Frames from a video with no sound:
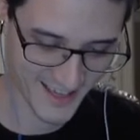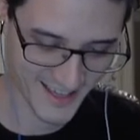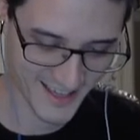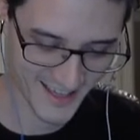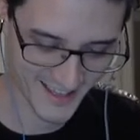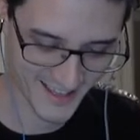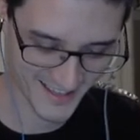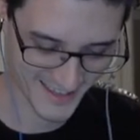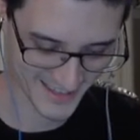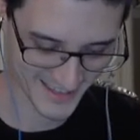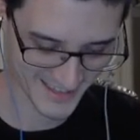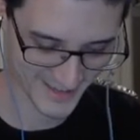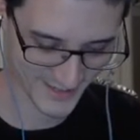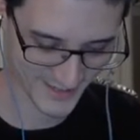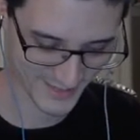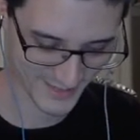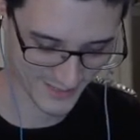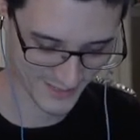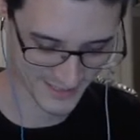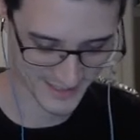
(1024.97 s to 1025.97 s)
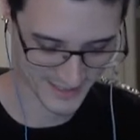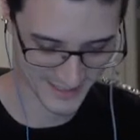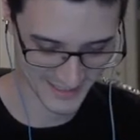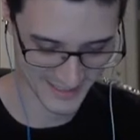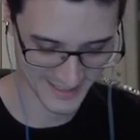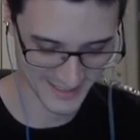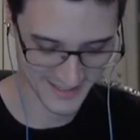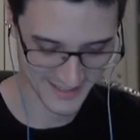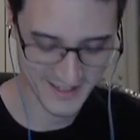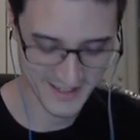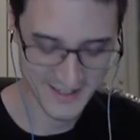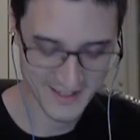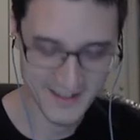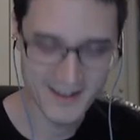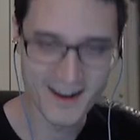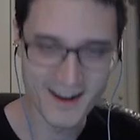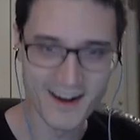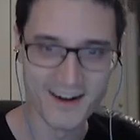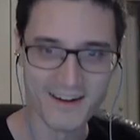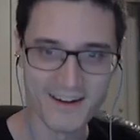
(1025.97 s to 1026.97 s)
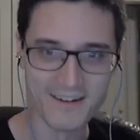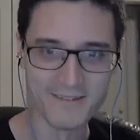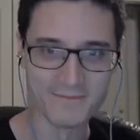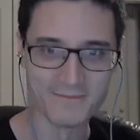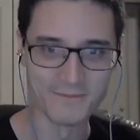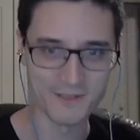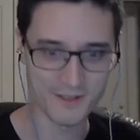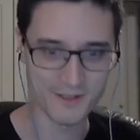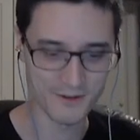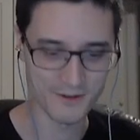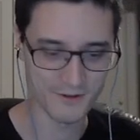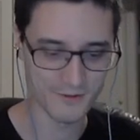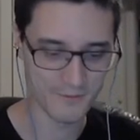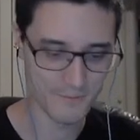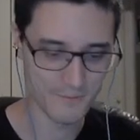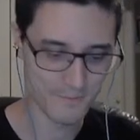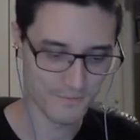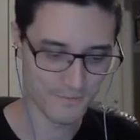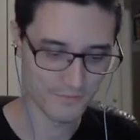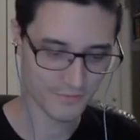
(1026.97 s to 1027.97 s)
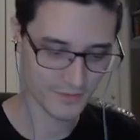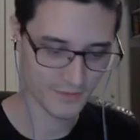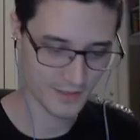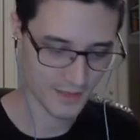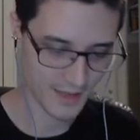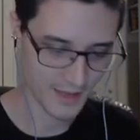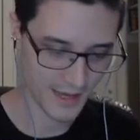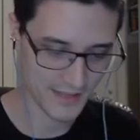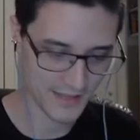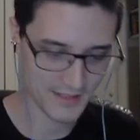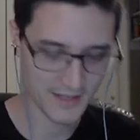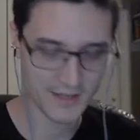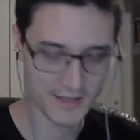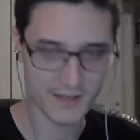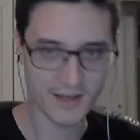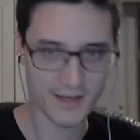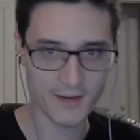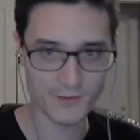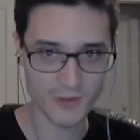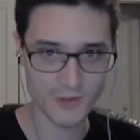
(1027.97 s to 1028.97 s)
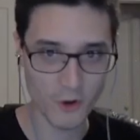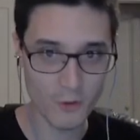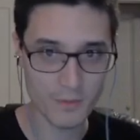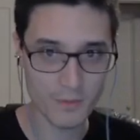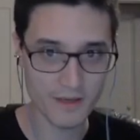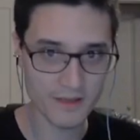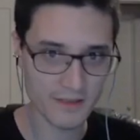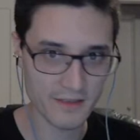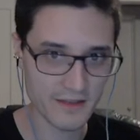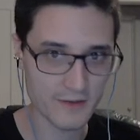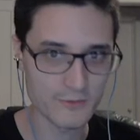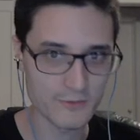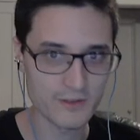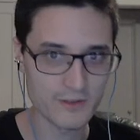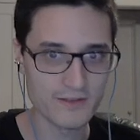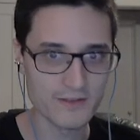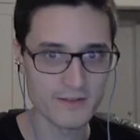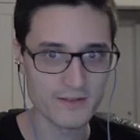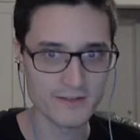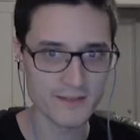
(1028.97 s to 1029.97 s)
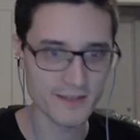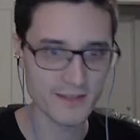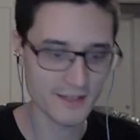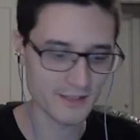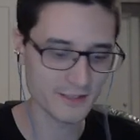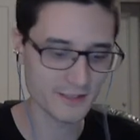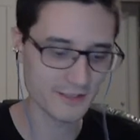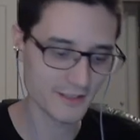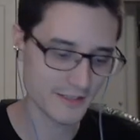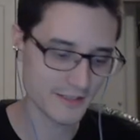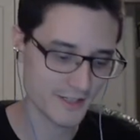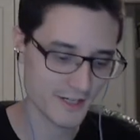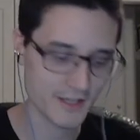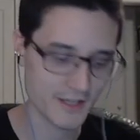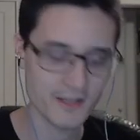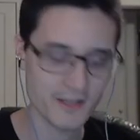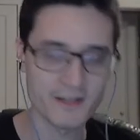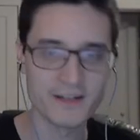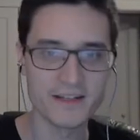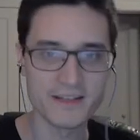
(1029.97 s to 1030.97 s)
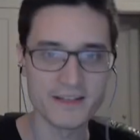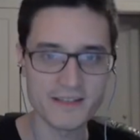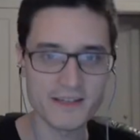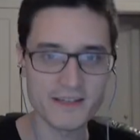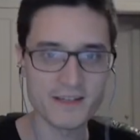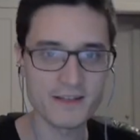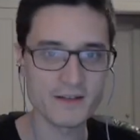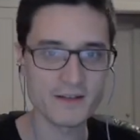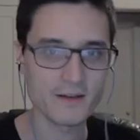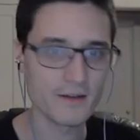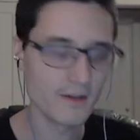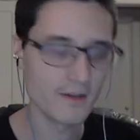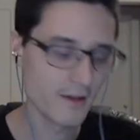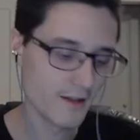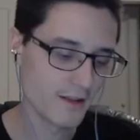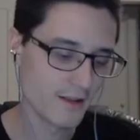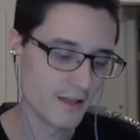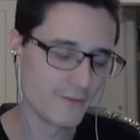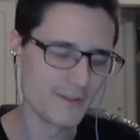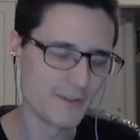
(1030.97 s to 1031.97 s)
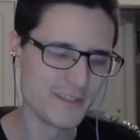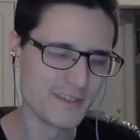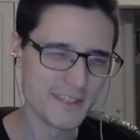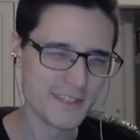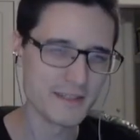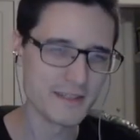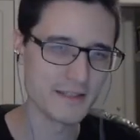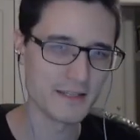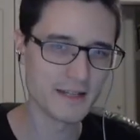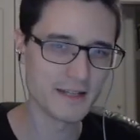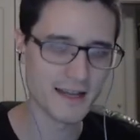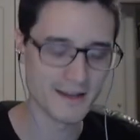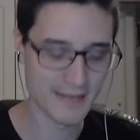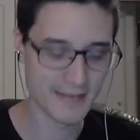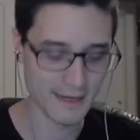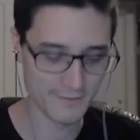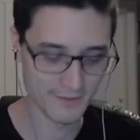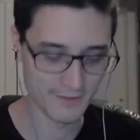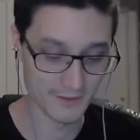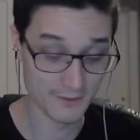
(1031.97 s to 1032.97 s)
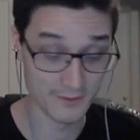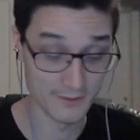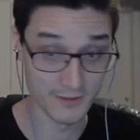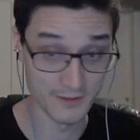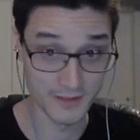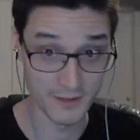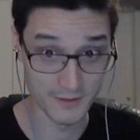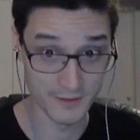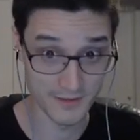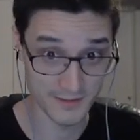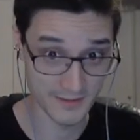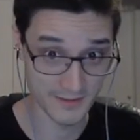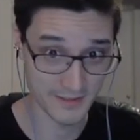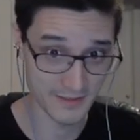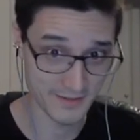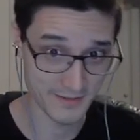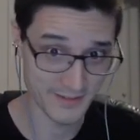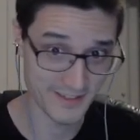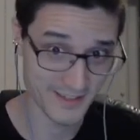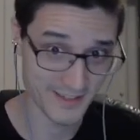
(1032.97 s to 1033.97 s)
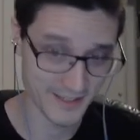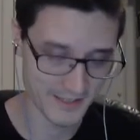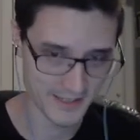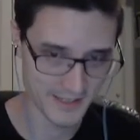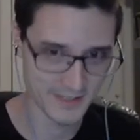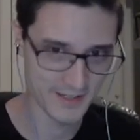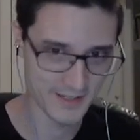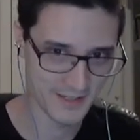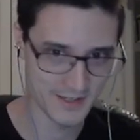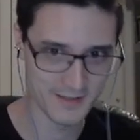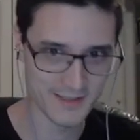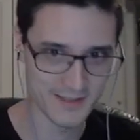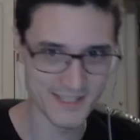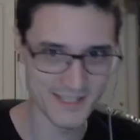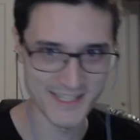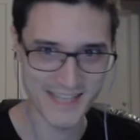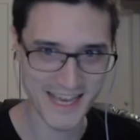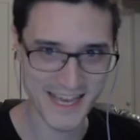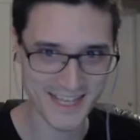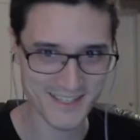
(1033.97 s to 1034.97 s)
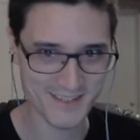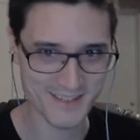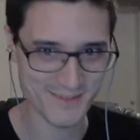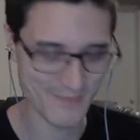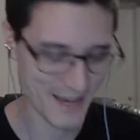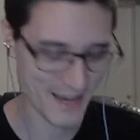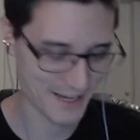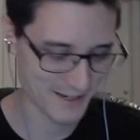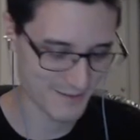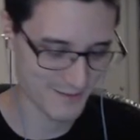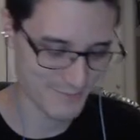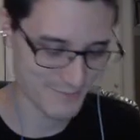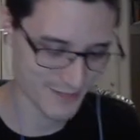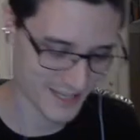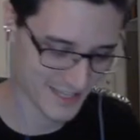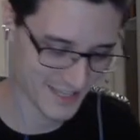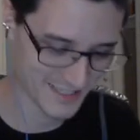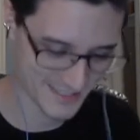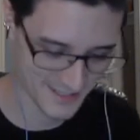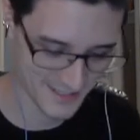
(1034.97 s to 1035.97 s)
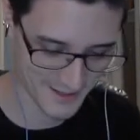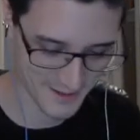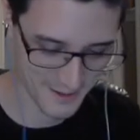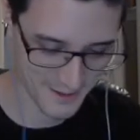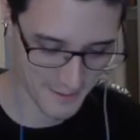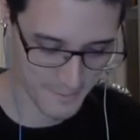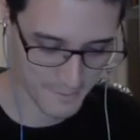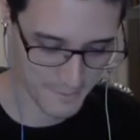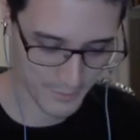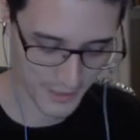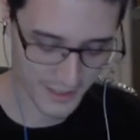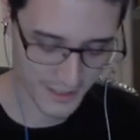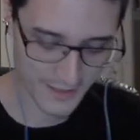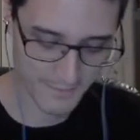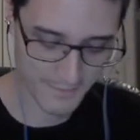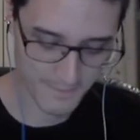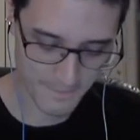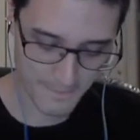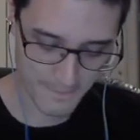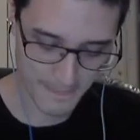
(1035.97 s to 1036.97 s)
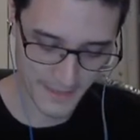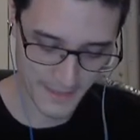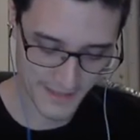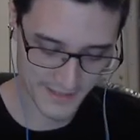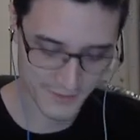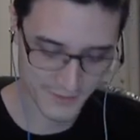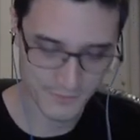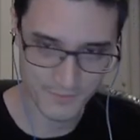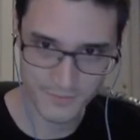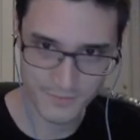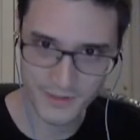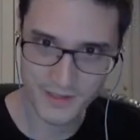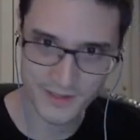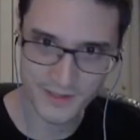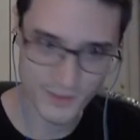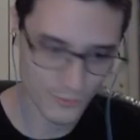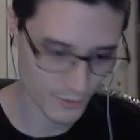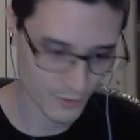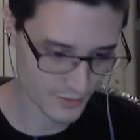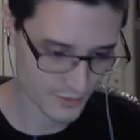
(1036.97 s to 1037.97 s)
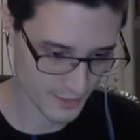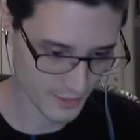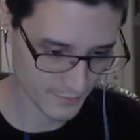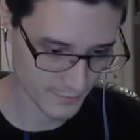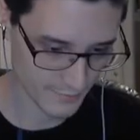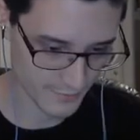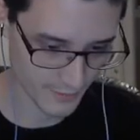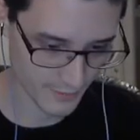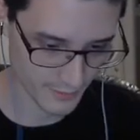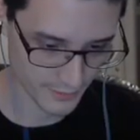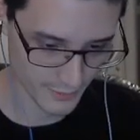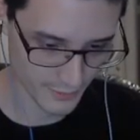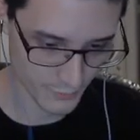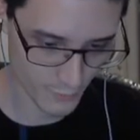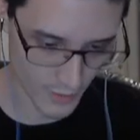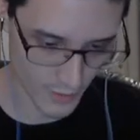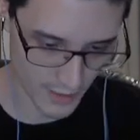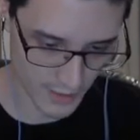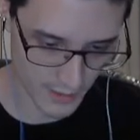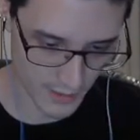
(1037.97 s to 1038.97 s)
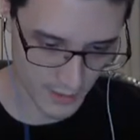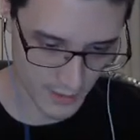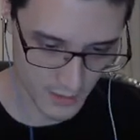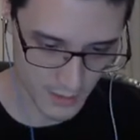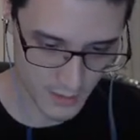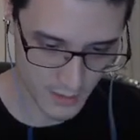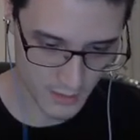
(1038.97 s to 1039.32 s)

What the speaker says: Okay, that was pretty lucky. So, as I was hoping that it would kill the chicken, and it did. If it didn't, then I would have to go into like contingency disaster backup plans. But as it is, it worked out fairly well.